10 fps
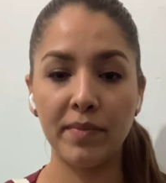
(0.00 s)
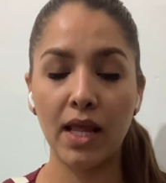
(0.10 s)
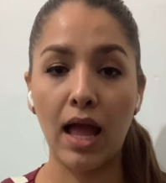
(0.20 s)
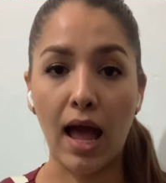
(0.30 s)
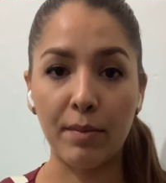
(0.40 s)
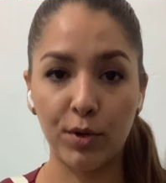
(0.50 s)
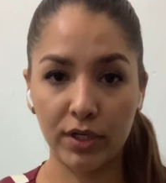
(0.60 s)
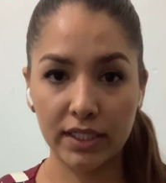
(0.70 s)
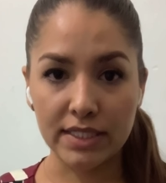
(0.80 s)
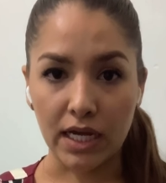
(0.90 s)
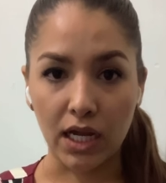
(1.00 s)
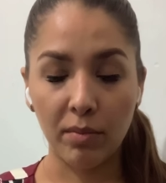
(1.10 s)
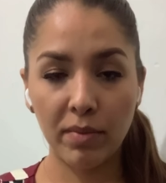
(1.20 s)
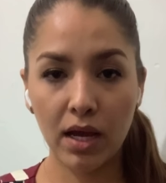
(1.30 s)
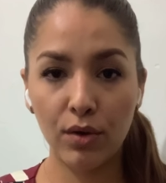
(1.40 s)
I'm going to talk
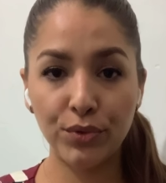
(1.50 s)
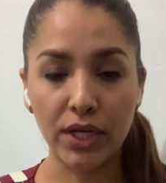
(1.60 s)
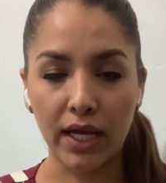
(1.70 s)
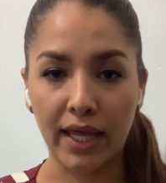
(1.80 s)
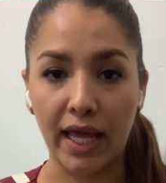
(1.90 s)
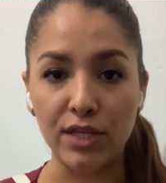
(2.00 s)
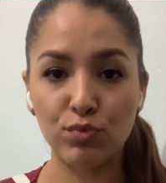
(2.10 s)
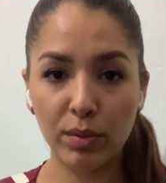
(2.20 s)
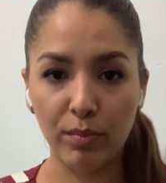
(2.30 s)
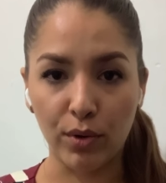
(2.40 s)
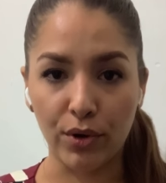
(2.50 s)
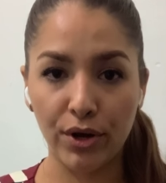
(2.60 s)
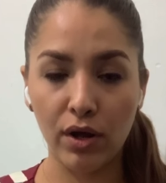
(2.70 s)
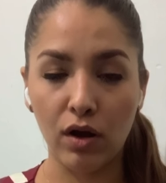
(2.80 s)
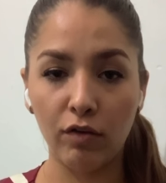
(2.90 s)
about a case report
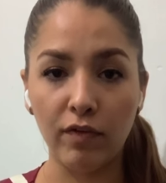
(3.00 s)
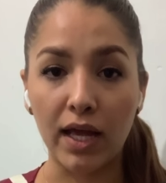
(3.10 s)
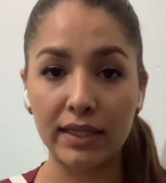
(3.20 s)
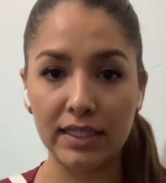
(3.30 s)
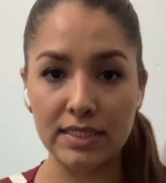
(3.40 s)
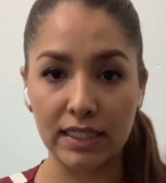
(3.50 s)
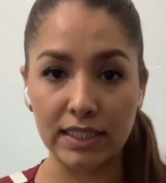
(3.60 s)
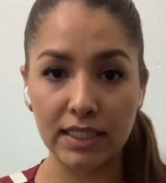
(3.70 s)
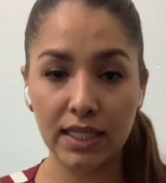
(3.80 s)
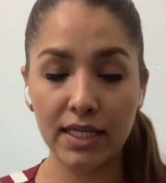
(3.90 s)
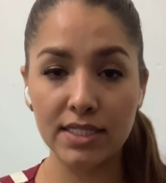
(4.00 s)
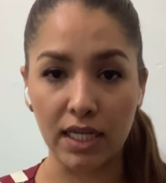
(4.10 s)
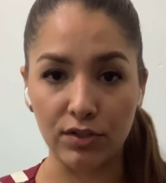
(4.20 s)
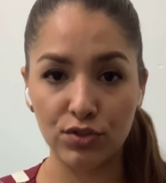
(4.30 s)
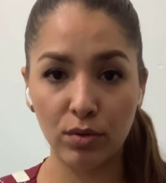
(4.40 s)
of antisynthetase
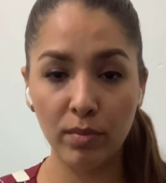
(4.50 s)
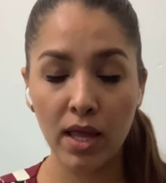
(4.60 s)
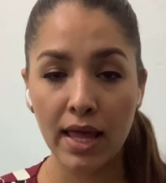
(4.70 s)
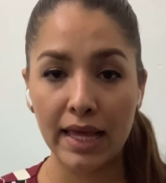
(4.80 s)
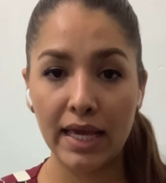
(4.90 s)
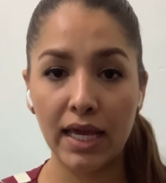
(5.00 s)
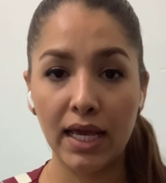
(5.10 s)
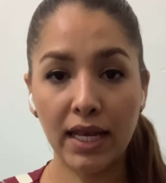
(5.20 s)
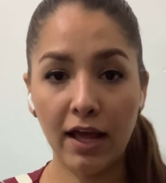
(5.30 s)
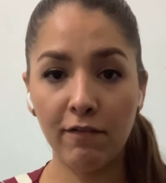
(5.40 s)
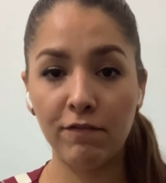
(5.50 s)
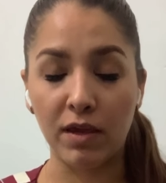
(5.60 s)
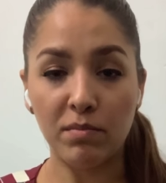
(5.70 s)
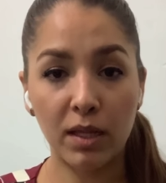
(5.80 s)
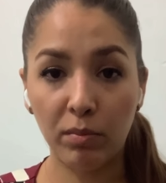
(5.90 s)
syndrome in a
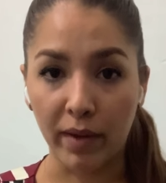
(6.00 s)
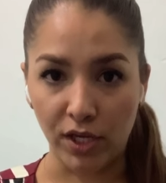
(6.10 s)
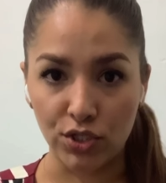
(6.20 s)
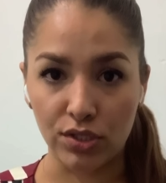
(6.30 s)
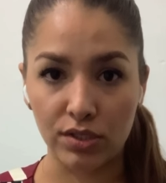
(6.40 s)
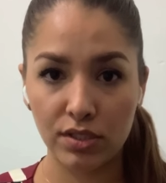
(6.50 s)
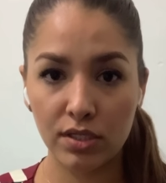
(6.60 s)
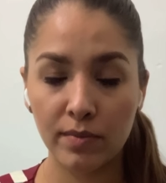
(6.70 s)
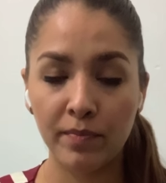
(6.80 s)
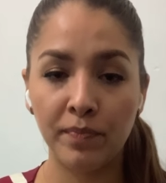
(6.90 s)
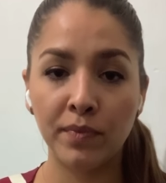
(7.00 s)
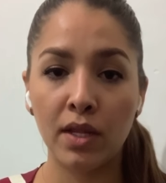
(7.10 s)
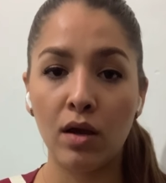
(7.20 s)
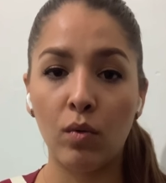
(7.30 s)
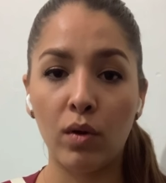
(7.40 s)
female patient.
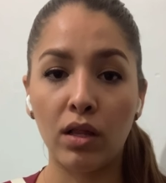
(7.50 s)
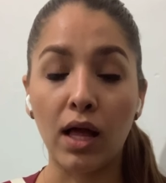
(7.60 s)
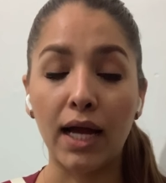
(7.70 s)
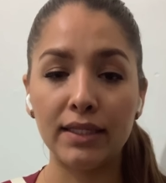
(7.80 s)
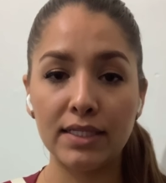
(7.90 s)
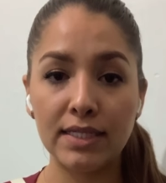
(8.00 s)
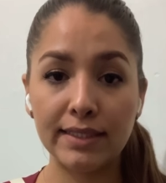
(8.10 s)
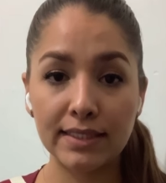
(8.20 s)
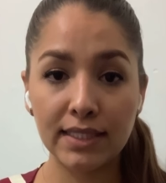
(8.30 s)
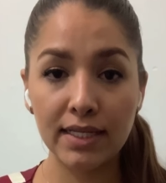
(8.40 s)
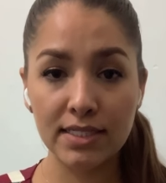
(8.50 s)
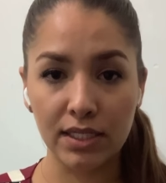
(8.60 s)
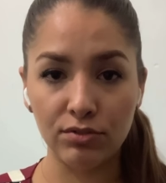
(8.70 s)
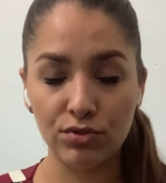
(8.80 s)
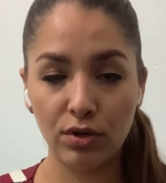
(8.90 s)
Well, antisynthetase
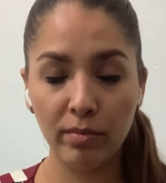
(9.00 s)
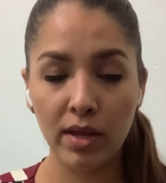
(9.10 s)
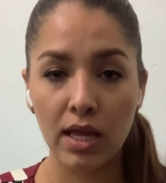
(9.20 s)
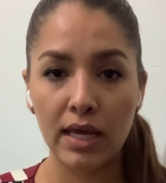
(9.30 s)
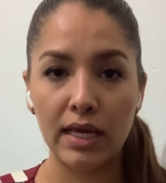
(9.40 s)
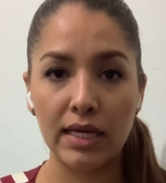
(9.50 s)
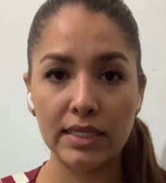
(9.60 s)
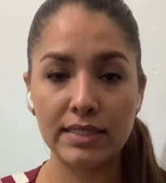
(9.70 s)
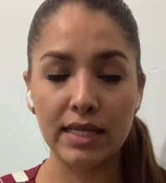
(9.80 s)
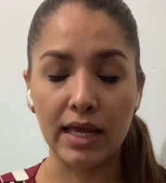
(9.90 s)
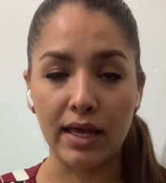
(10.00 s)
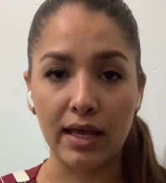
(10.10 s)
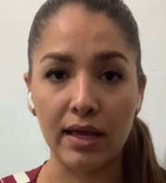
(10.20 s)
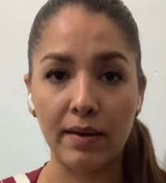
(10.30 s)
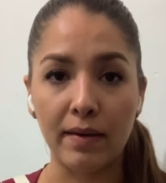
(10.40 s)
syndrome is
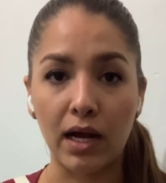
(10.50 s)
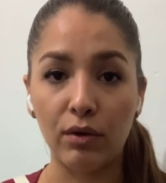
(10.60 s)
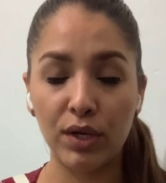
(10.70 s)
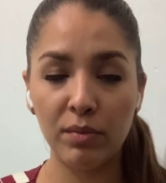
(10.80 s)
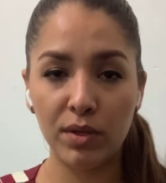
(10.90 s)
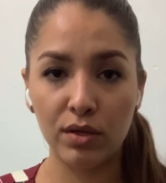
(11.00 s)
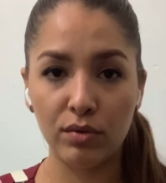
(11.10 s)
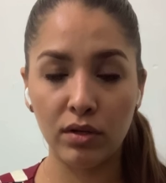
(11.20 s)
an autoimmune